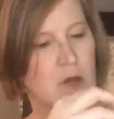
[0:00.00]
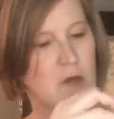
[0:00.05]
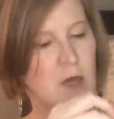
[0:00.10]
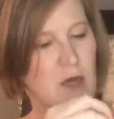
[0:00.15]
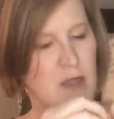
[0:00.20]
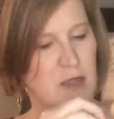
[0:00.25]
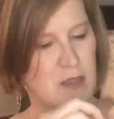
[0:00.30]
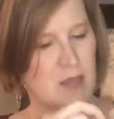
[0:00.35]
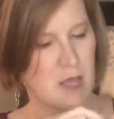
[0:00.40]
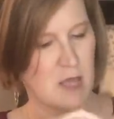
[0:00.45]

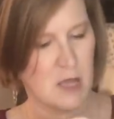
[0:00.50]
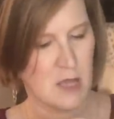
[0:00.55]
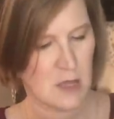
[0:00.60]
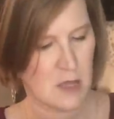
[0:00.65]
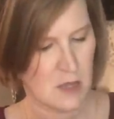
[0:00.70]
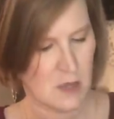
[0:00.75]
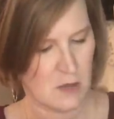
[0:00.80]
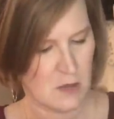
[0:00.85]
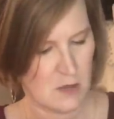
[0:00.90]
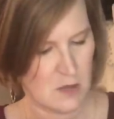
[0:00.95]
I
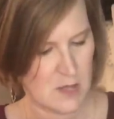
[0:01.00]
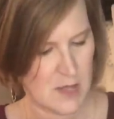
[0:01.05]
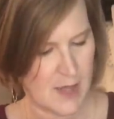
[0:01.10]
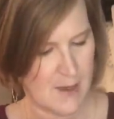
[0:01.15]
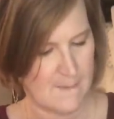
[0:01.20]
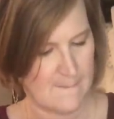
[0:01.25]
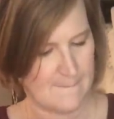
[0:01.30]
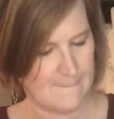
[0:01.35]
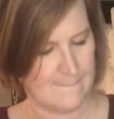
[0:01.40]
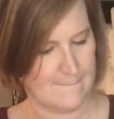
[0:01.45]
think.
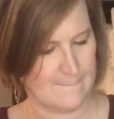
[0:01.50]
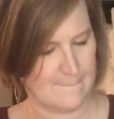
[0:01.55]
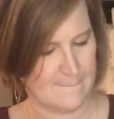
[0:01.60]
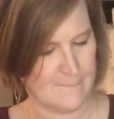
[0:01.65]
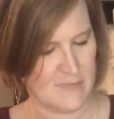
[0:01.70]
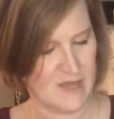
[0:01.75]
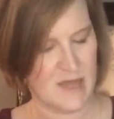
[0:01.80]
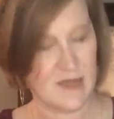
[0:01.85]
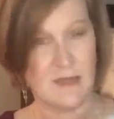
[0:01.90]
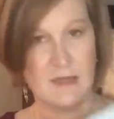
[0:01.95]
Yeah,
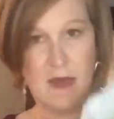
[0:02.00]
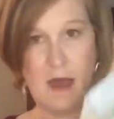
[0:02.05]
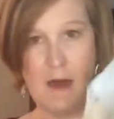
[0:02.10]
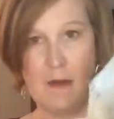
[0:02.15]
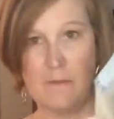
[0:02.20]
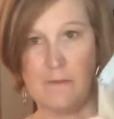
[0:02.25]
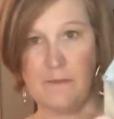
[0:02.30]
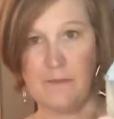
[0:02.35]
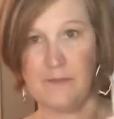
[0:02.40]
like that.